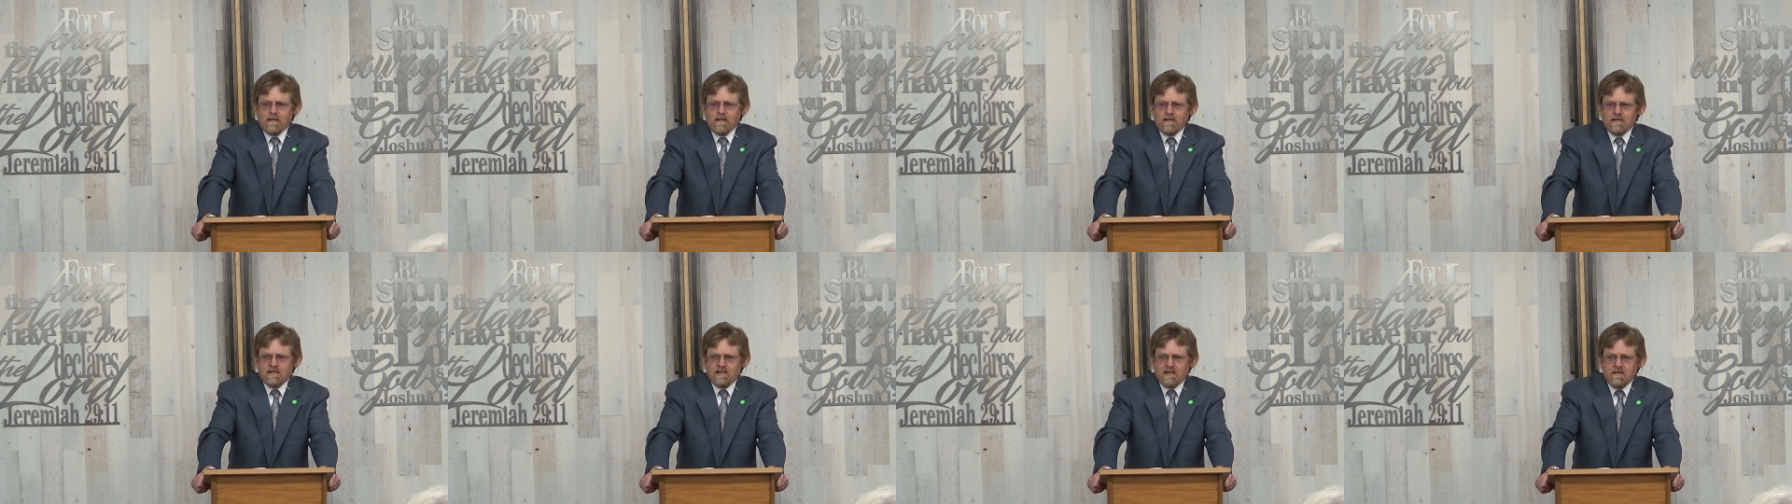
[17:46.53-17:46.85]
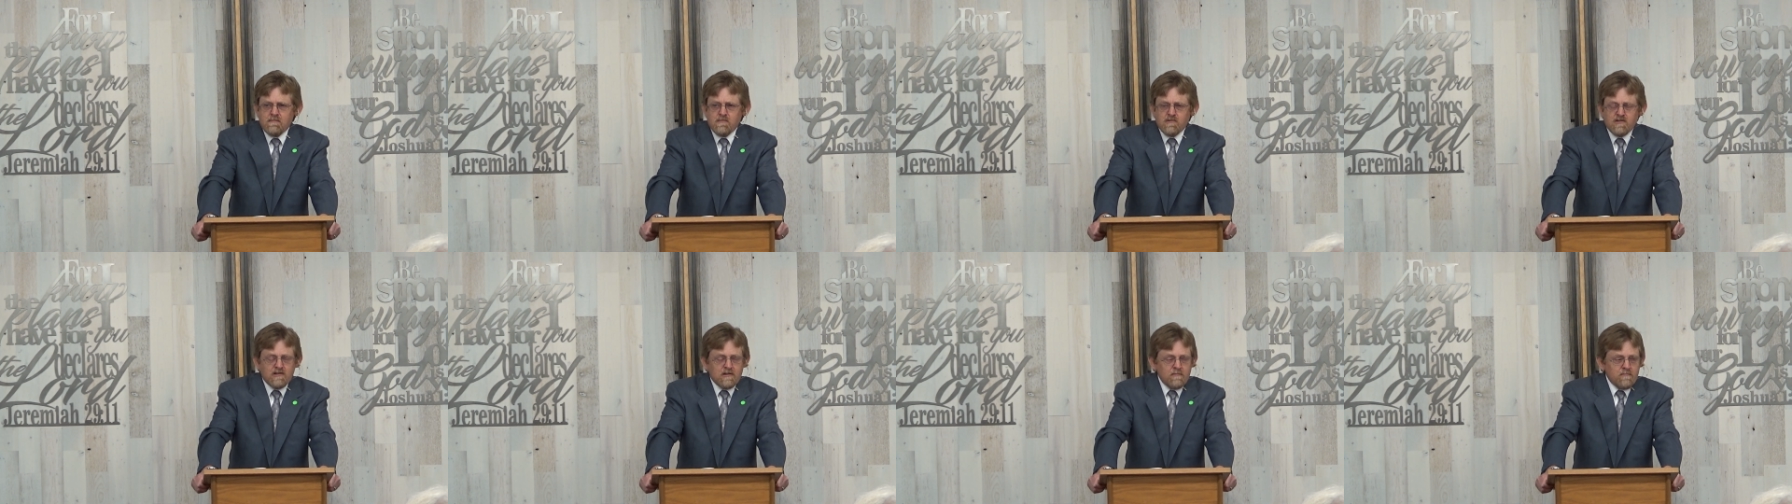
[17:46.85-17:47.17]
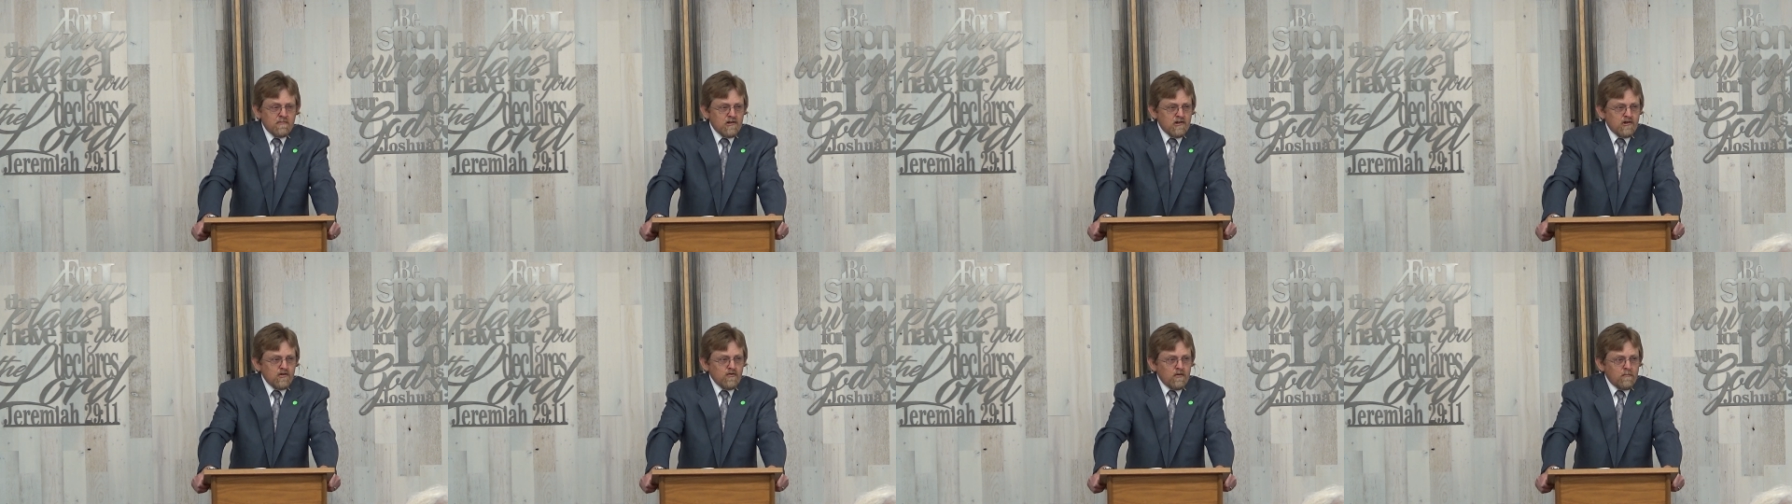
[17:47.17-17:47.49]
seems to
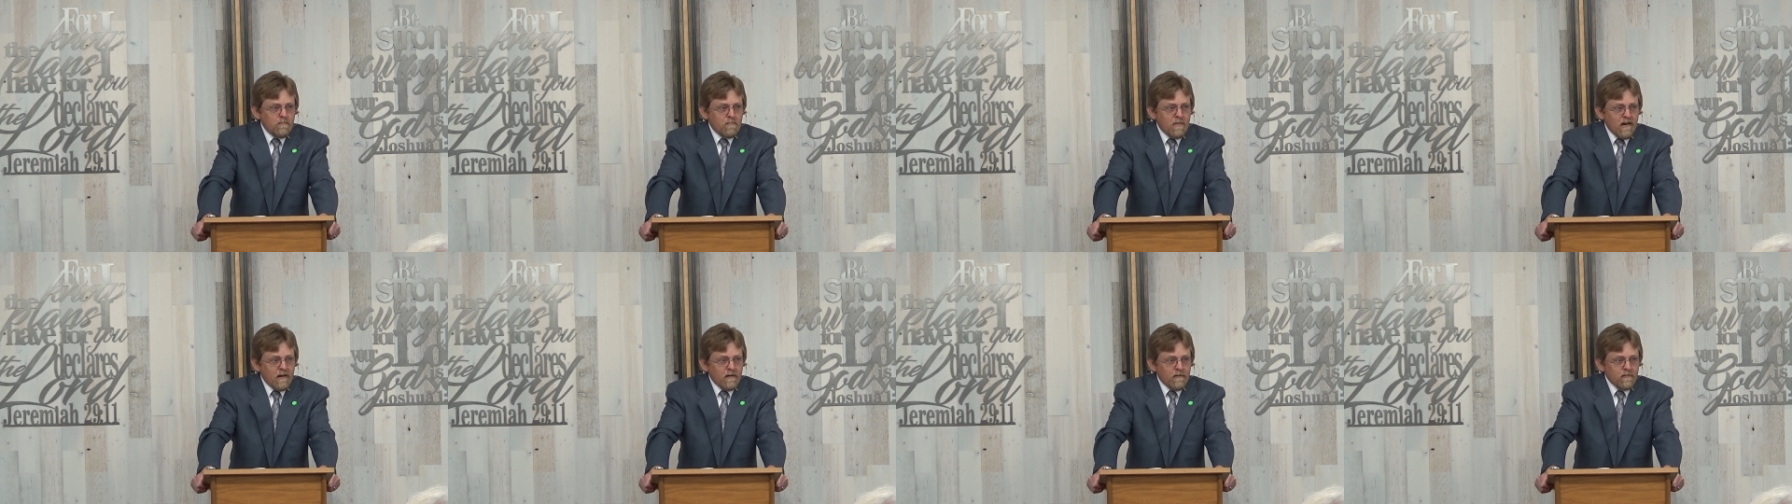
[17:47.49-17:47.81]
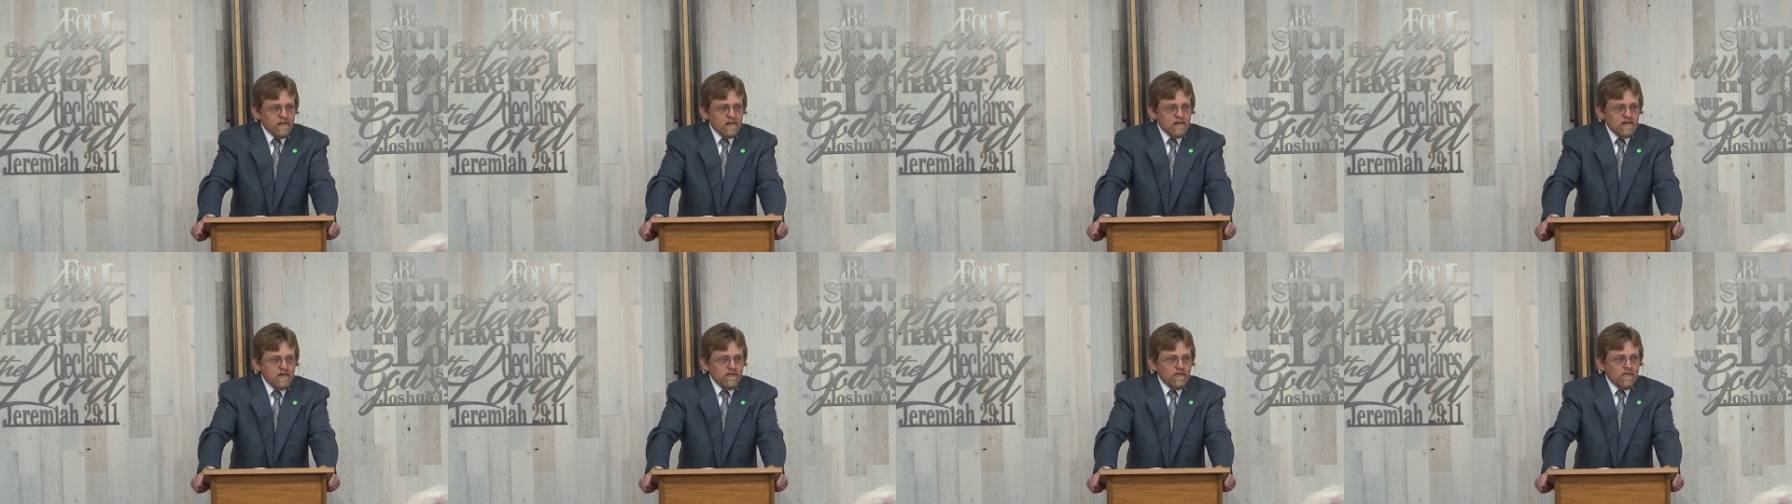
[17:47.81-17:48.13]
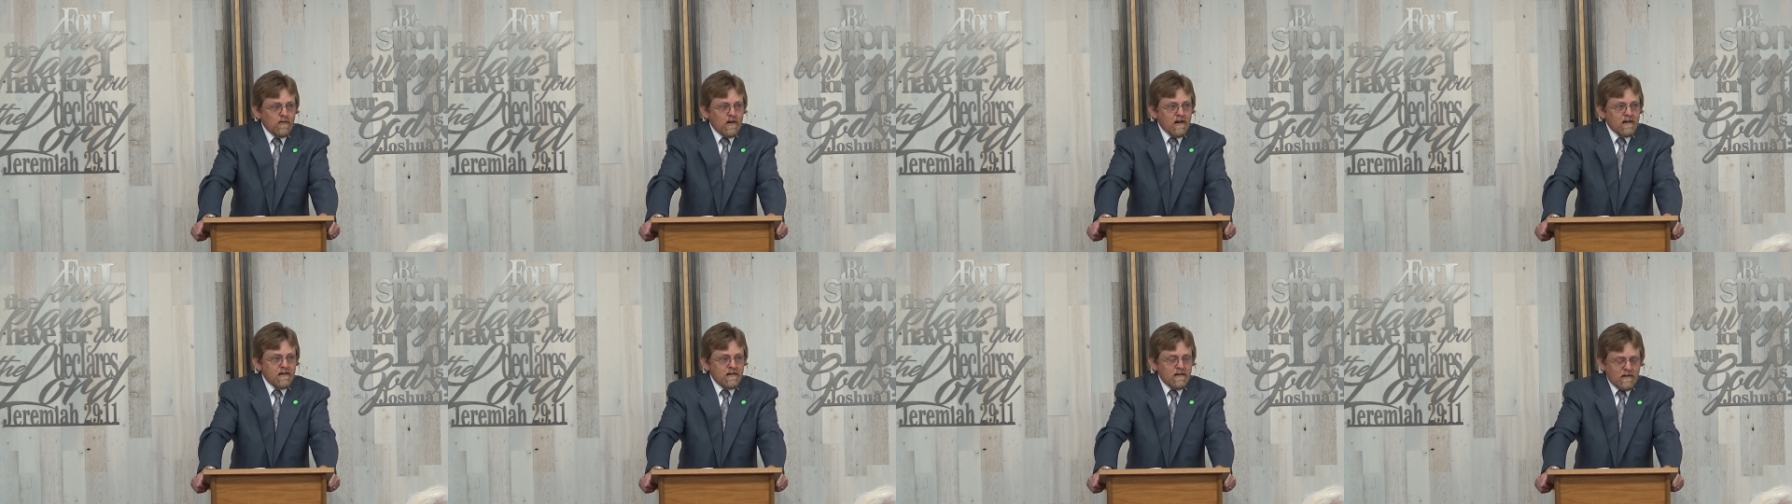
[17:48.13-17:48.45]
be doing better than
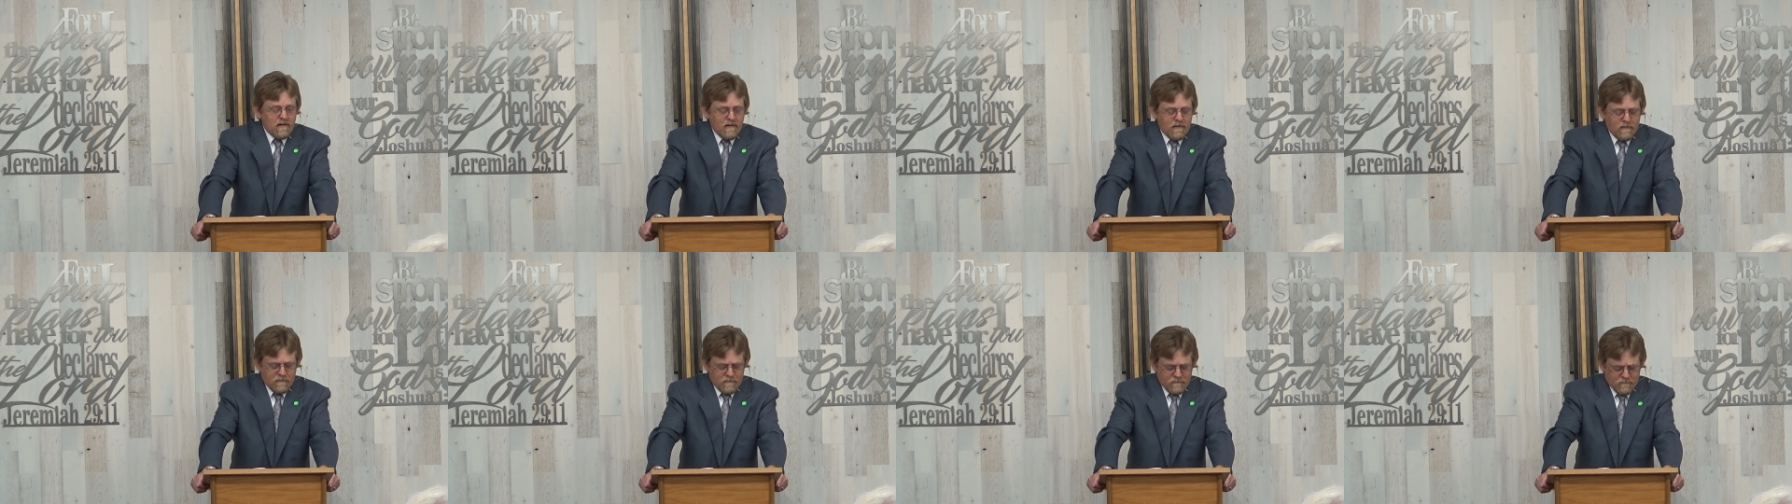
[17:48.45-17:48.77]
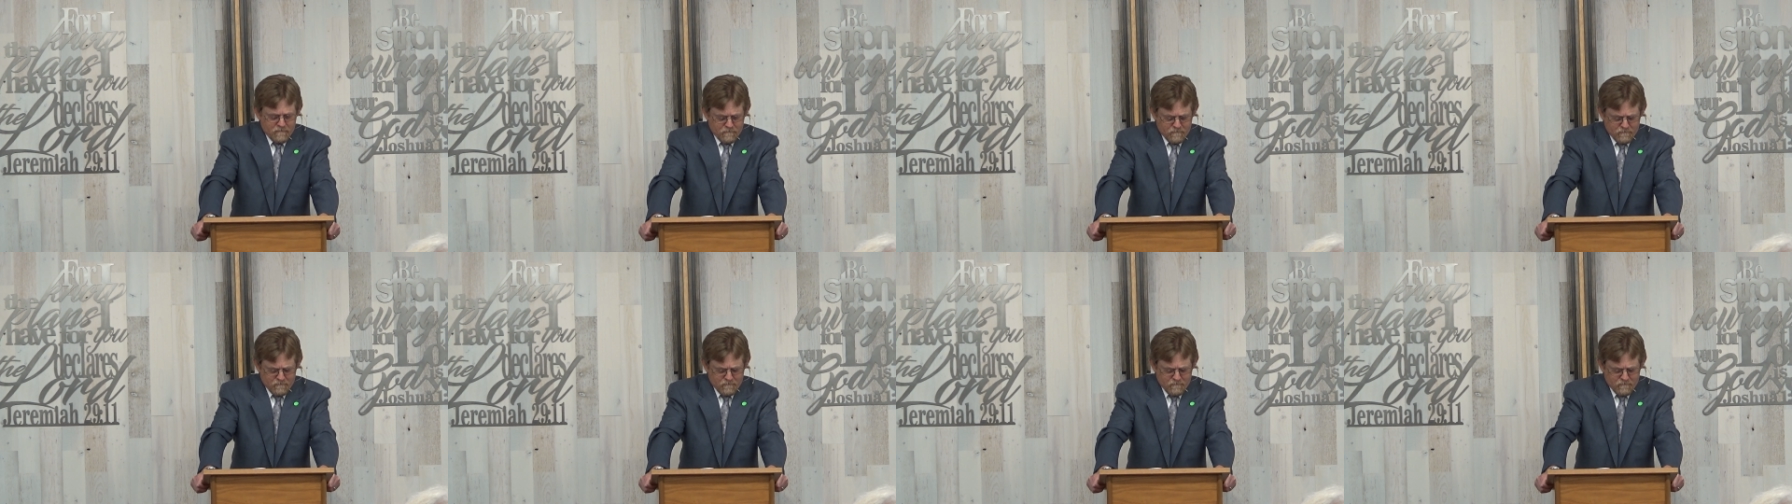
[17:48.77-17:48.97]
you right now.